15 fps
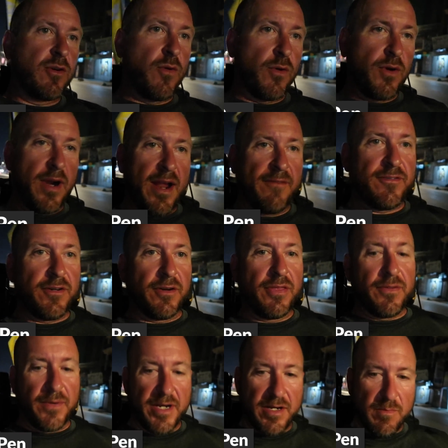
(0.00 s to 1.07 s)

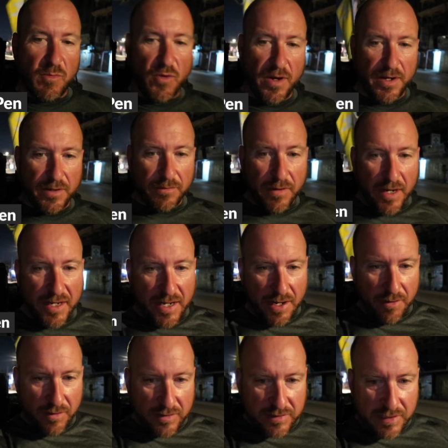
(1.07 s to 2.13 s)
3:15 a.m. Right
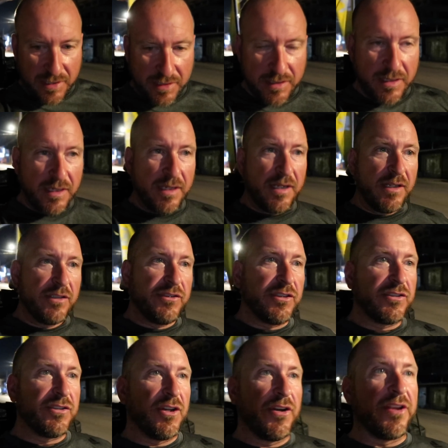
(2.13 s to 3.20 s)
now it's
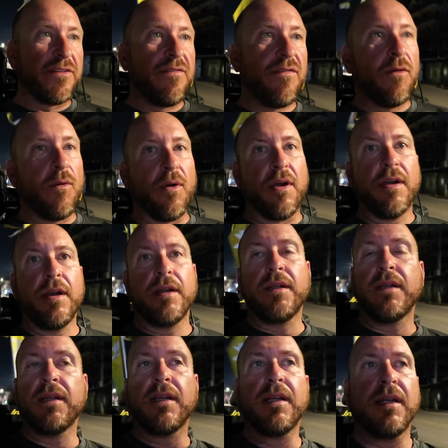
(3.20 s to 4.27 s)
just turning 4.
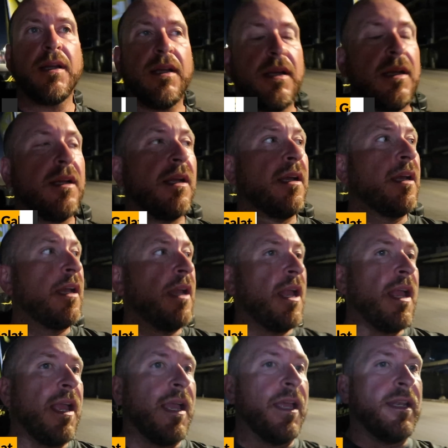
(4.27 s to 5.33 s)

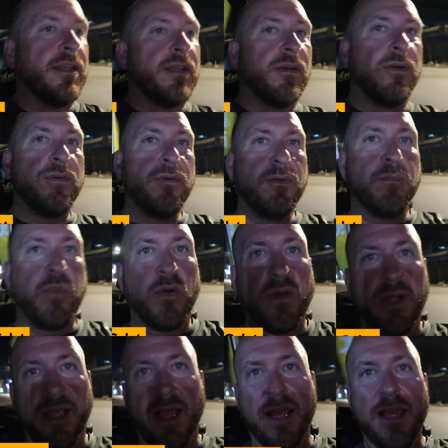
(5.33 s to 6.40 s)
And, oh
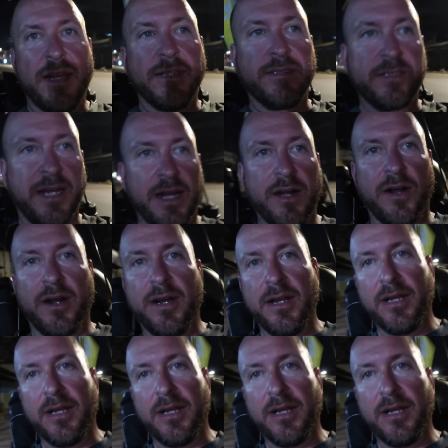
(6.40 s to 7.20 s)
boy, I had a scare.